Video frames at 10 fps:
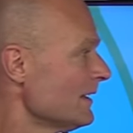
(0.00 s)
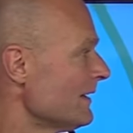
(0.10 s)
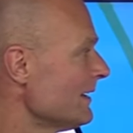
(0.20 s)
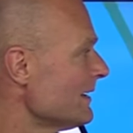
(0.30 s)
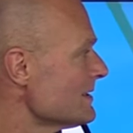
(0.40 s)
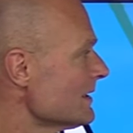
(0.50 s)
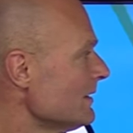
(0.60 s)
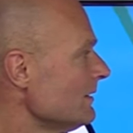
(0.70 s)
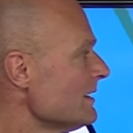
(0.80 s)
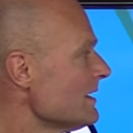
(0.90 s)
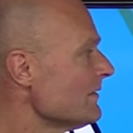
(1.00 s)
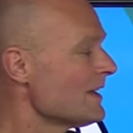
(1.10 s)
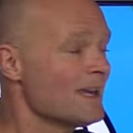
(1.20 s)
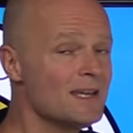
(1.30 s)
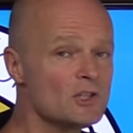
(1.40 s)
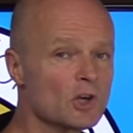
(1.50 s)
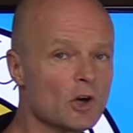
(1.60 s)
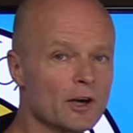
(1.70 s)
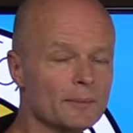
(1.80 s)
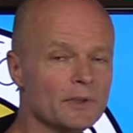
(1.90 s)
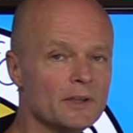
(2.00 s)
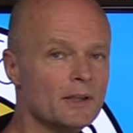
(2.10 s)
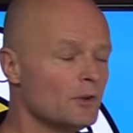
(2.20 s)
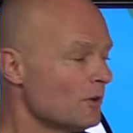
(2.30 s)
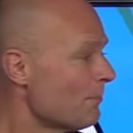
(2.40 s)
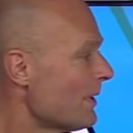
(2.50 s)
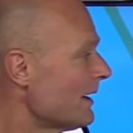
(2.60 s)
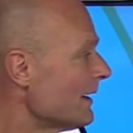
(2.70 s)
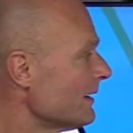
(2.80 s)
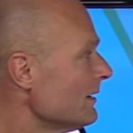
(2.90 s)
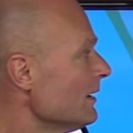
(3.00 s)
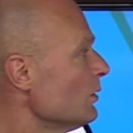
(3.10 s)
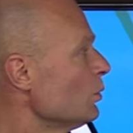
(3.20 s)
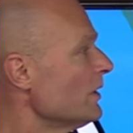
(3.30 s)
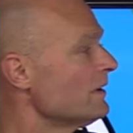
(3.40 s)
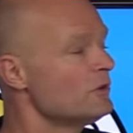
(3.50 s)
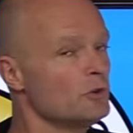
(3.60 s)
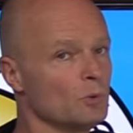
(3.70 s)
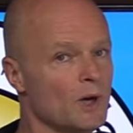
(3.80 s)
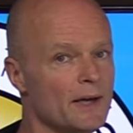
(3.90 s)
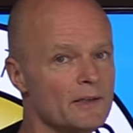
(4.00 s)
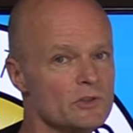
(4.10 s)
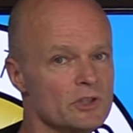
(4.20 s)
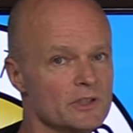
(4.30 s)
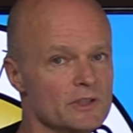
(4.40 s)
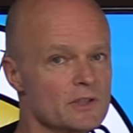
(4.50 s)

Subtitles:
then that's going to leave each carbon to bind with 2 hydrogens.